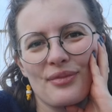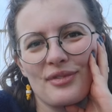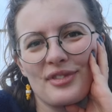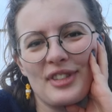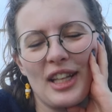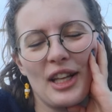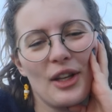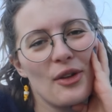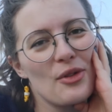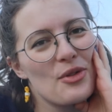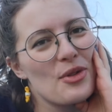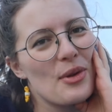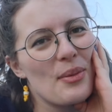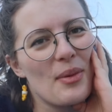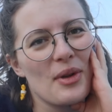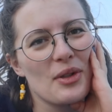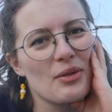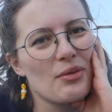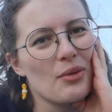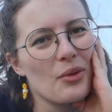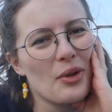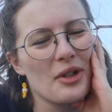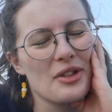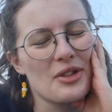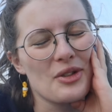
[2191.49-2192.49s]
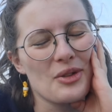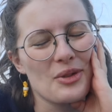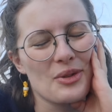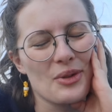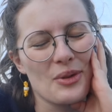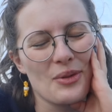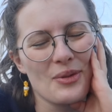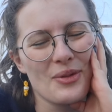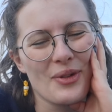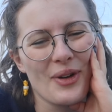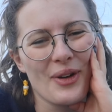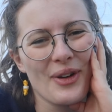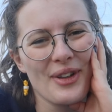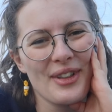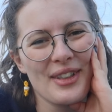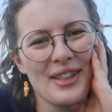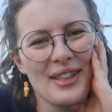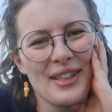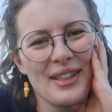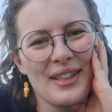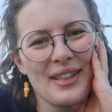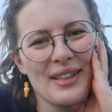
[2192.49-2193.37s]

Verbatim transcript: thank you so much for watching so far.